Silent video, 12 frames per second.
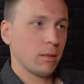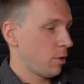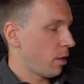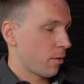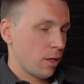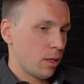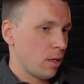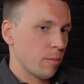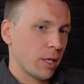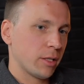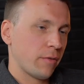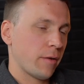Yeah. They
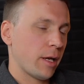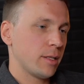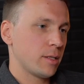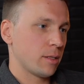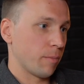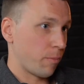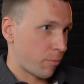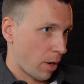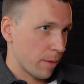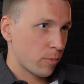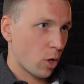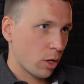might face a
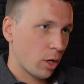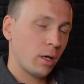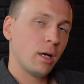prime broker.